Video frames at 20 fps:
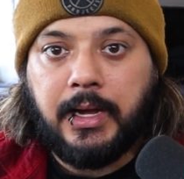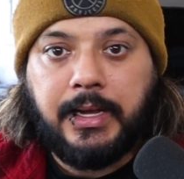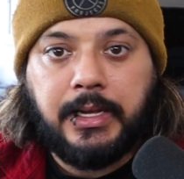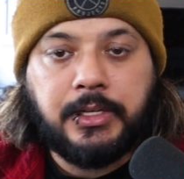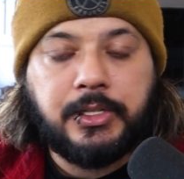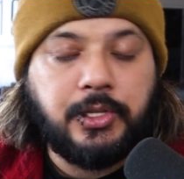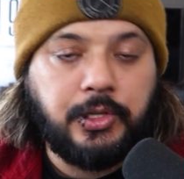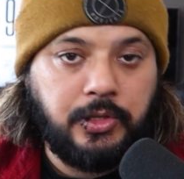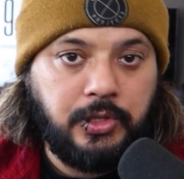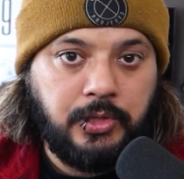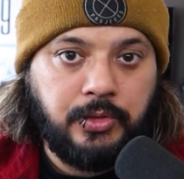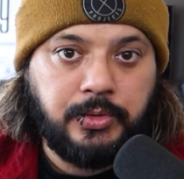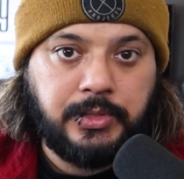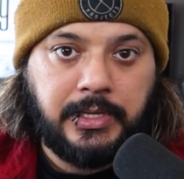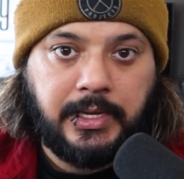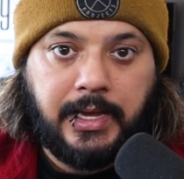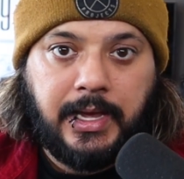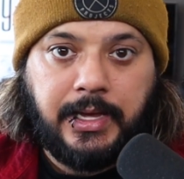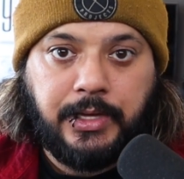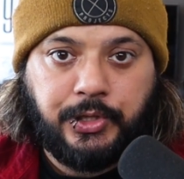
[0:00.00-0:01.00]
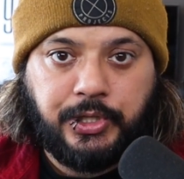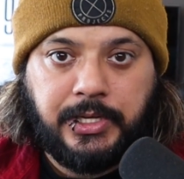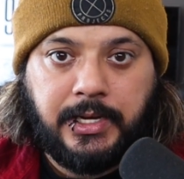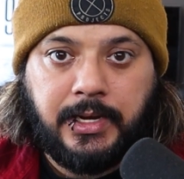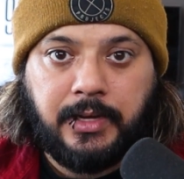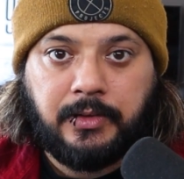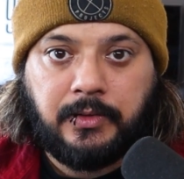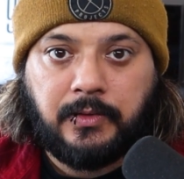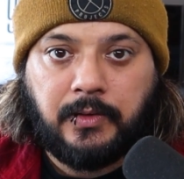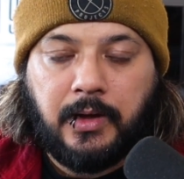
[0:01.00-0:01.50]
into using
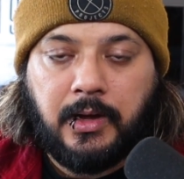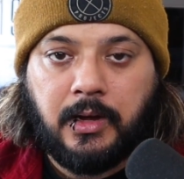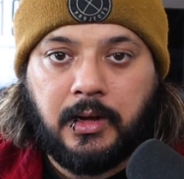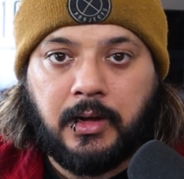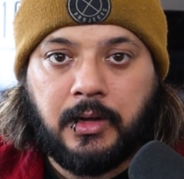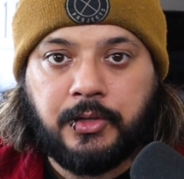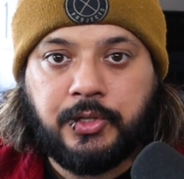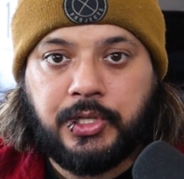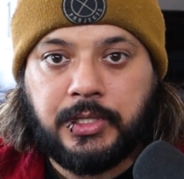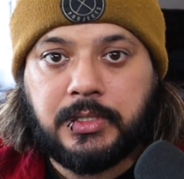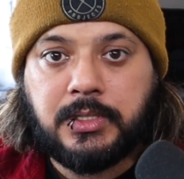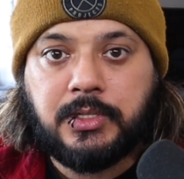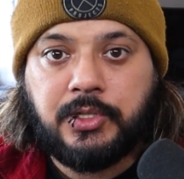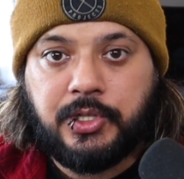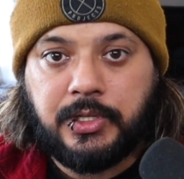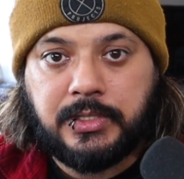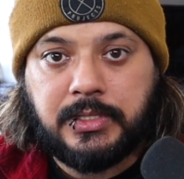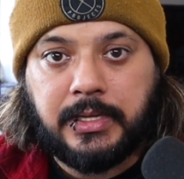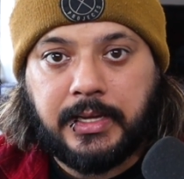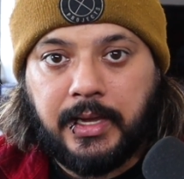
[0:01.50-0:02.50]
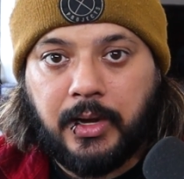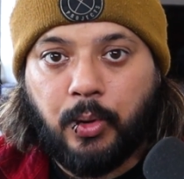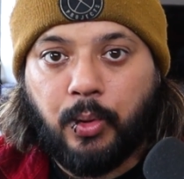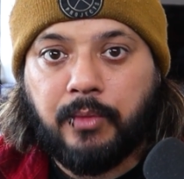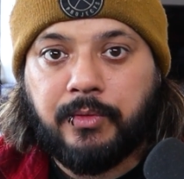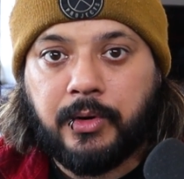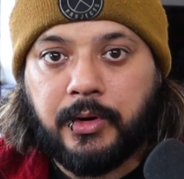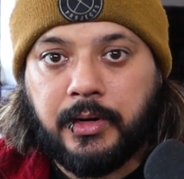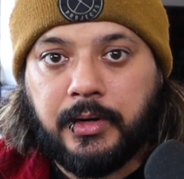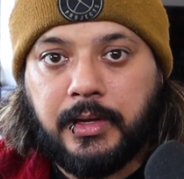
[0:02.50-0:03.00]
AGS just to get
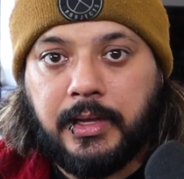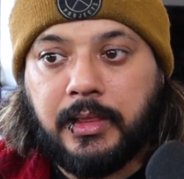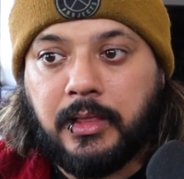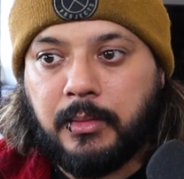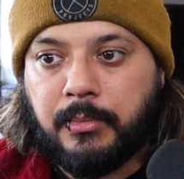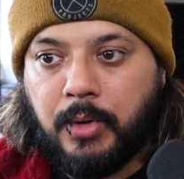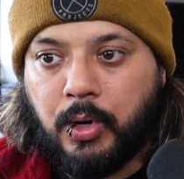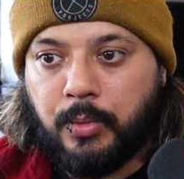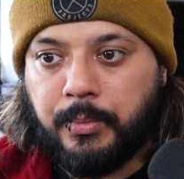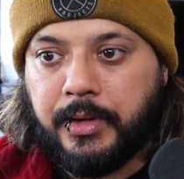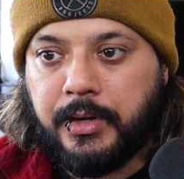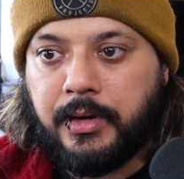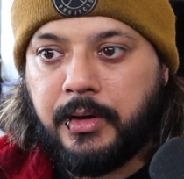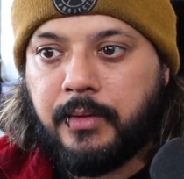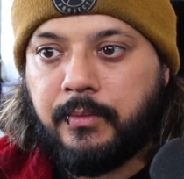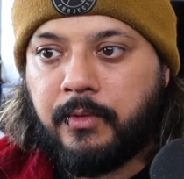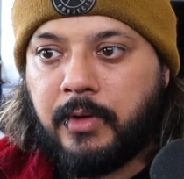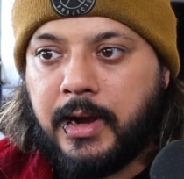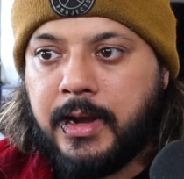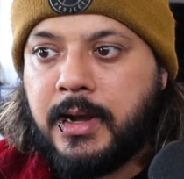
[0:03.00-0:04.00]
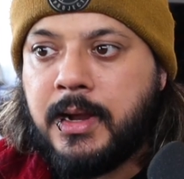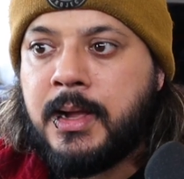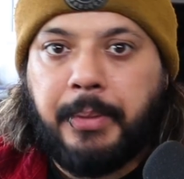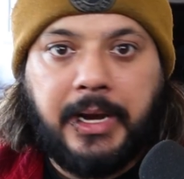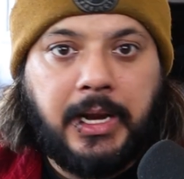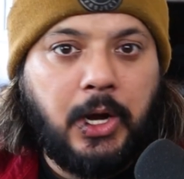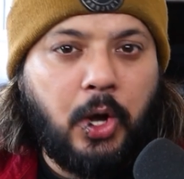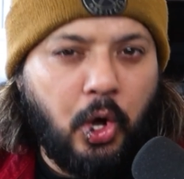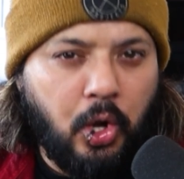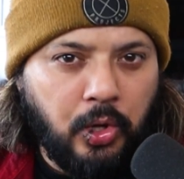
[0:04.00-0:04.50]
over it in the moment, right?
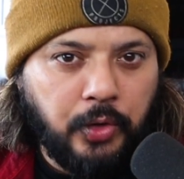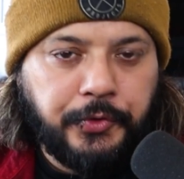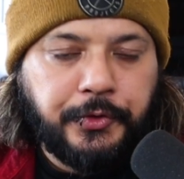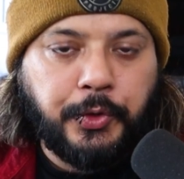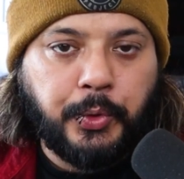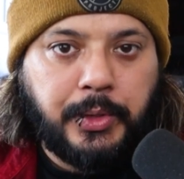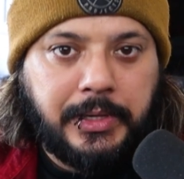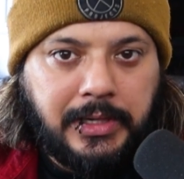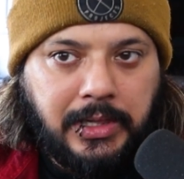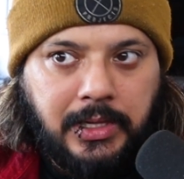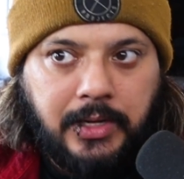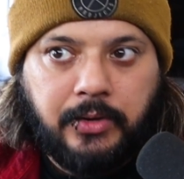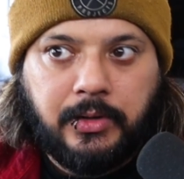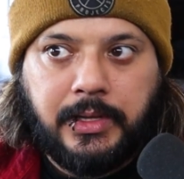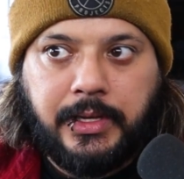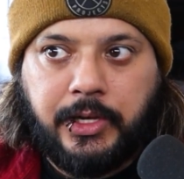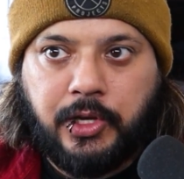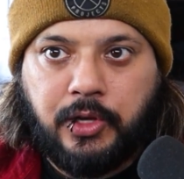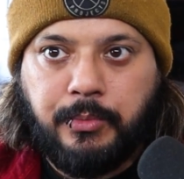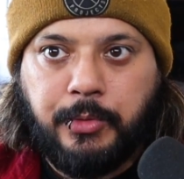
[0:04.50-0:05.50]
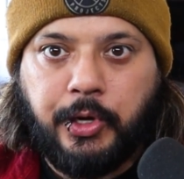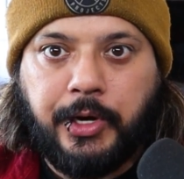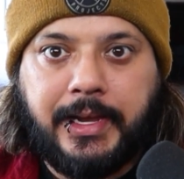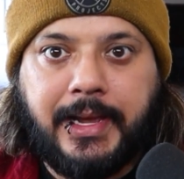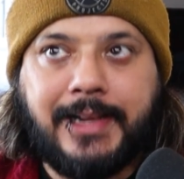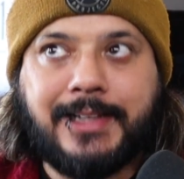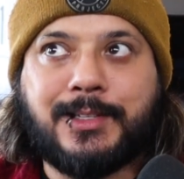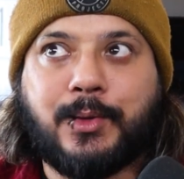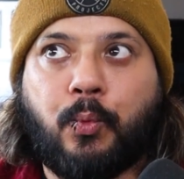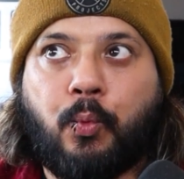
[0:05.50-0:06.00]
But it also clearly
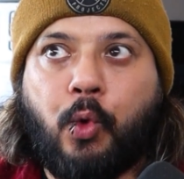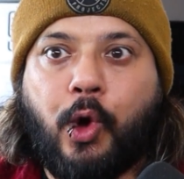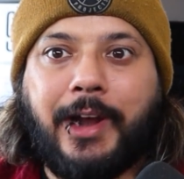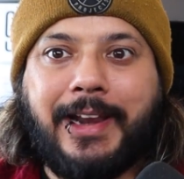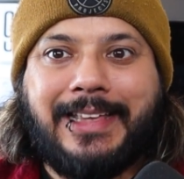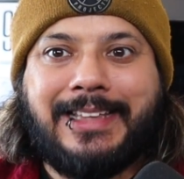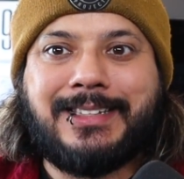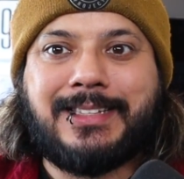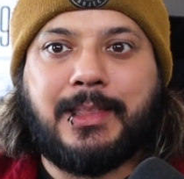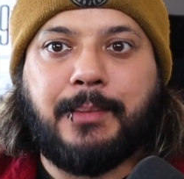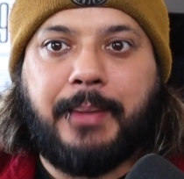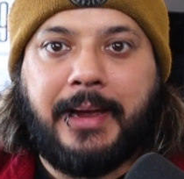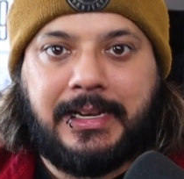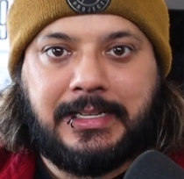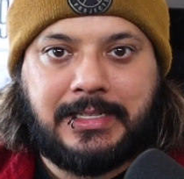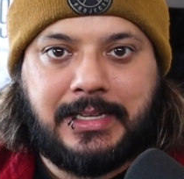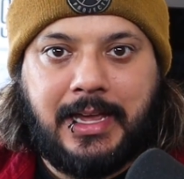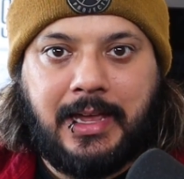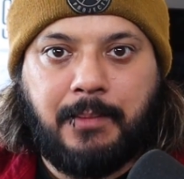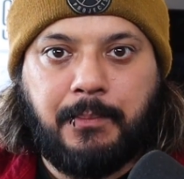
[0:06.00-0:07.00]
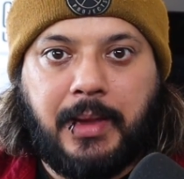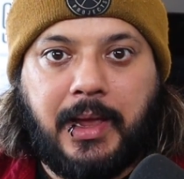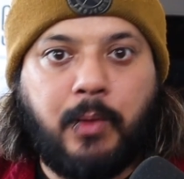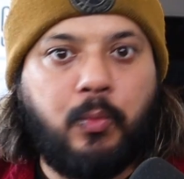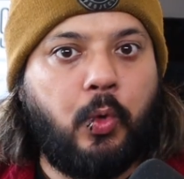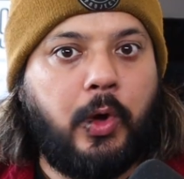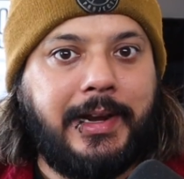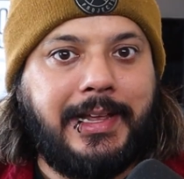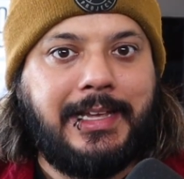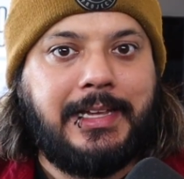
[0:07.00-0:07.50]
communicates what is the base game
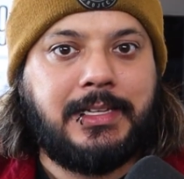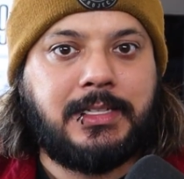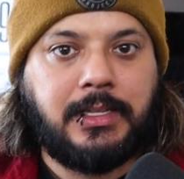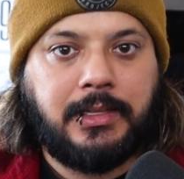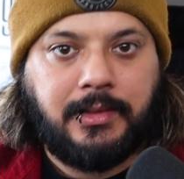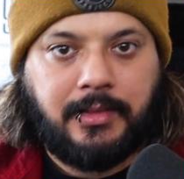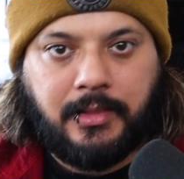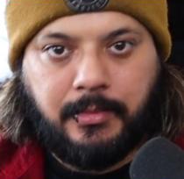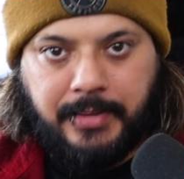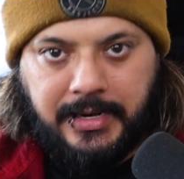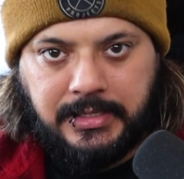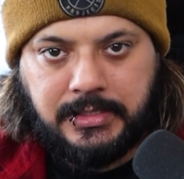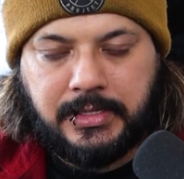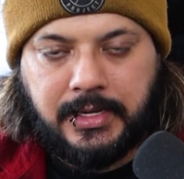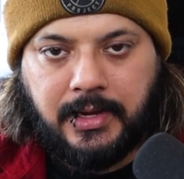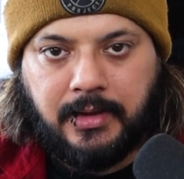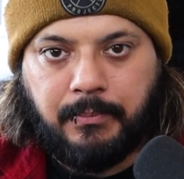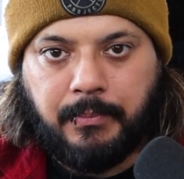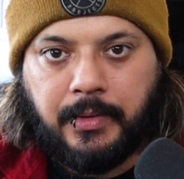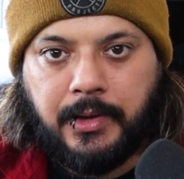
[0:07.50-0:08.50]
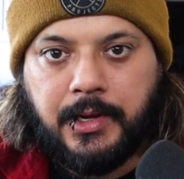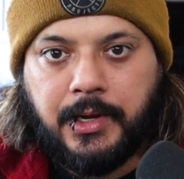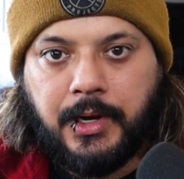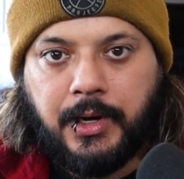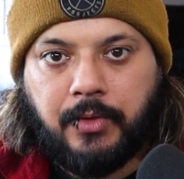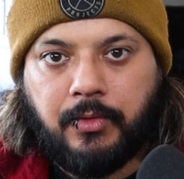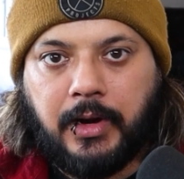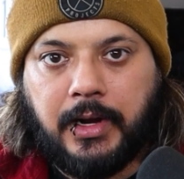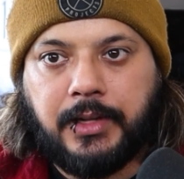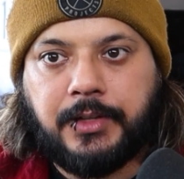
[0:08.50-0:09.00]
and what isn't the base game,
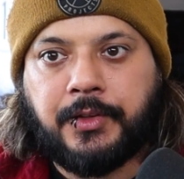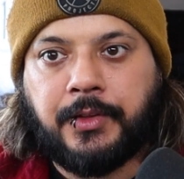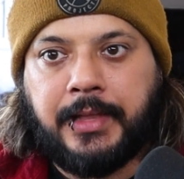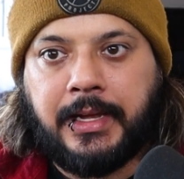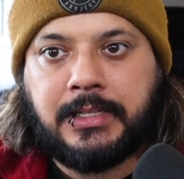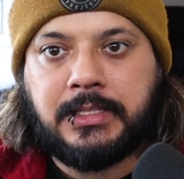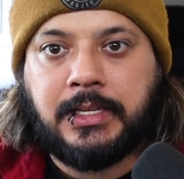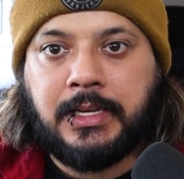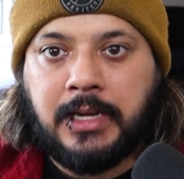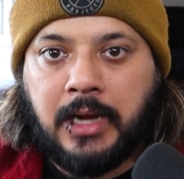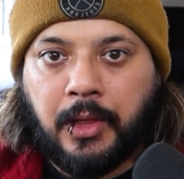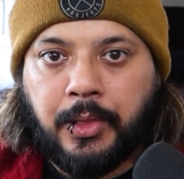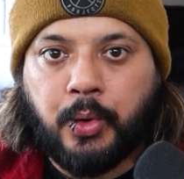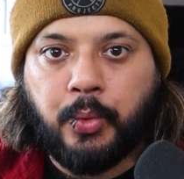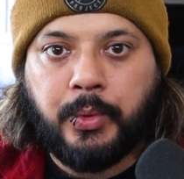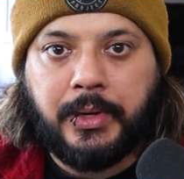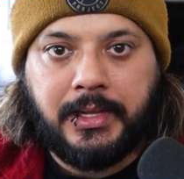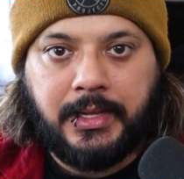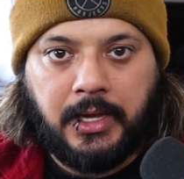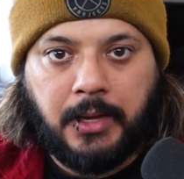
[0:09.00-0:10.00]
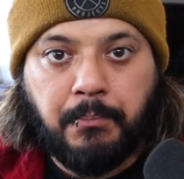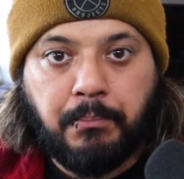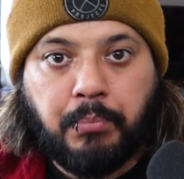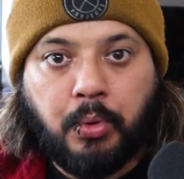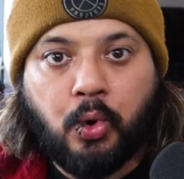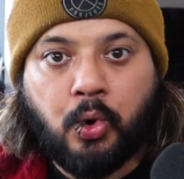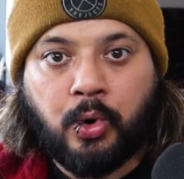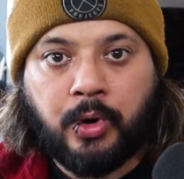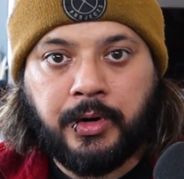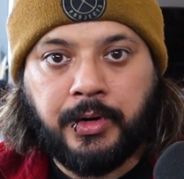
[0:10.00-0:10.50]
right? So that's another really
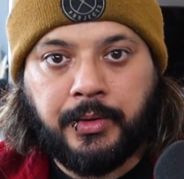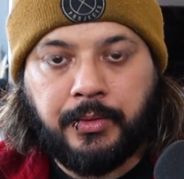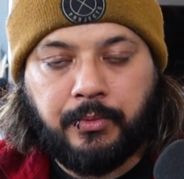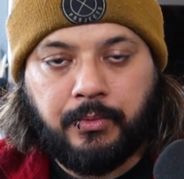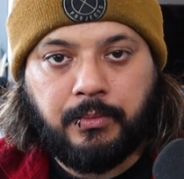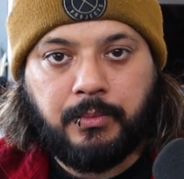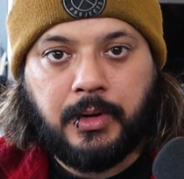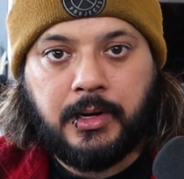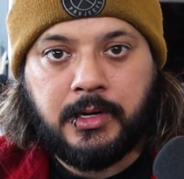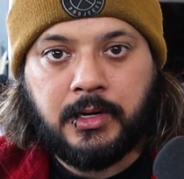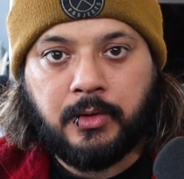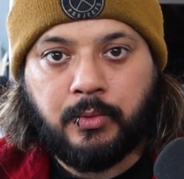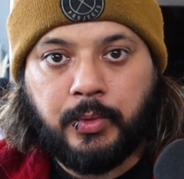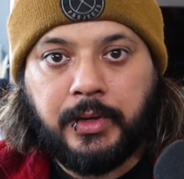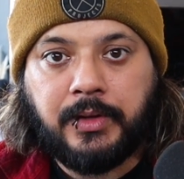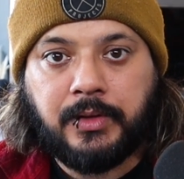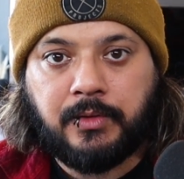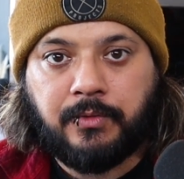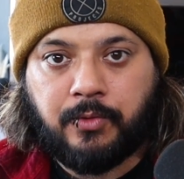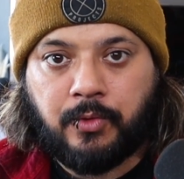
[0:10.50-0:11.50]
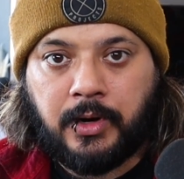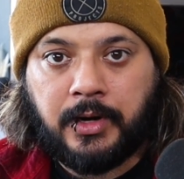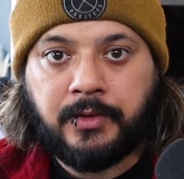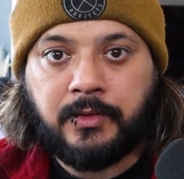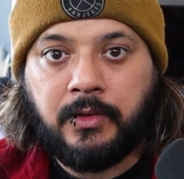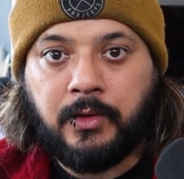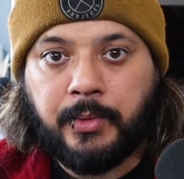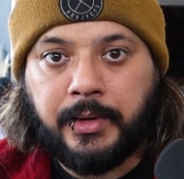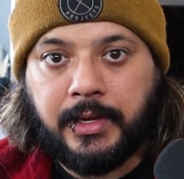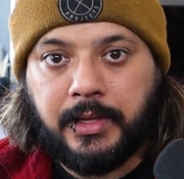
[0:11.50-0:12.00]
important reason for us
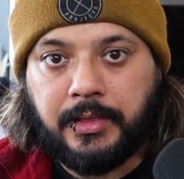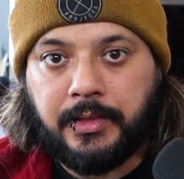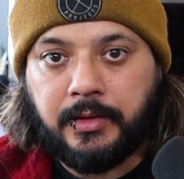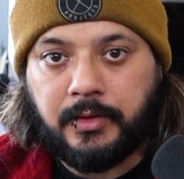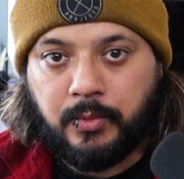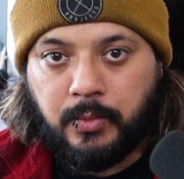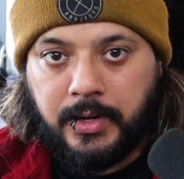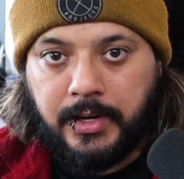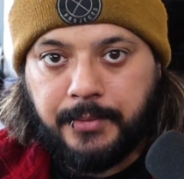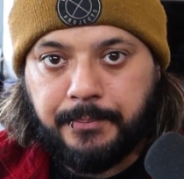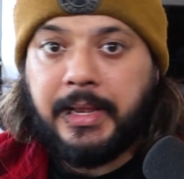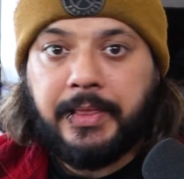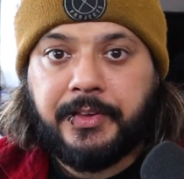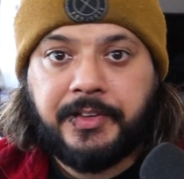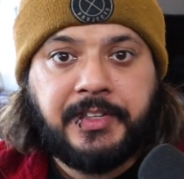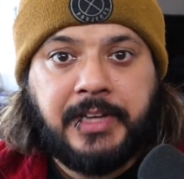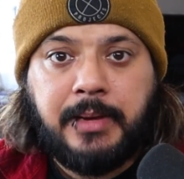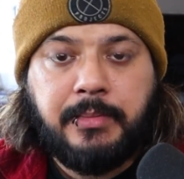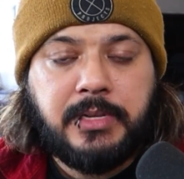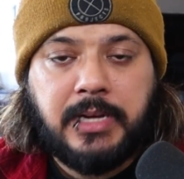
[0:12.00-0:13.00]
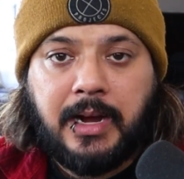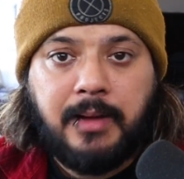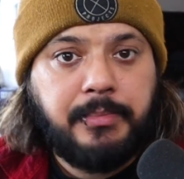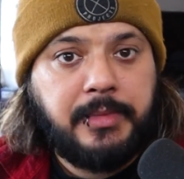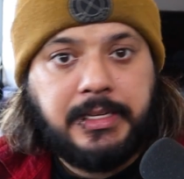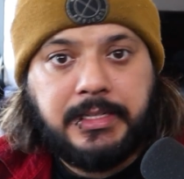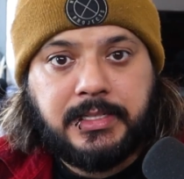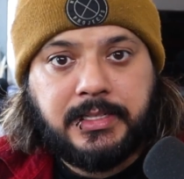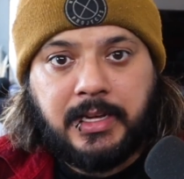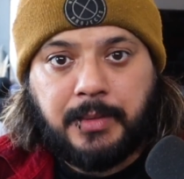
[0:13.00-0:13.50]
doing it this way. But at the same time,
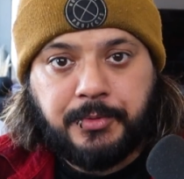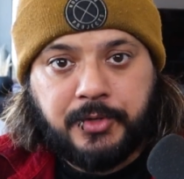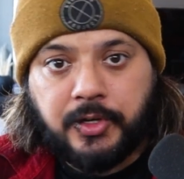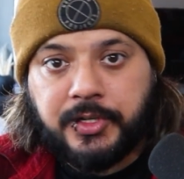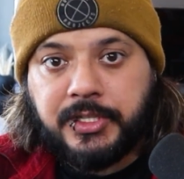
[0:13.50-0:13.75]
these steps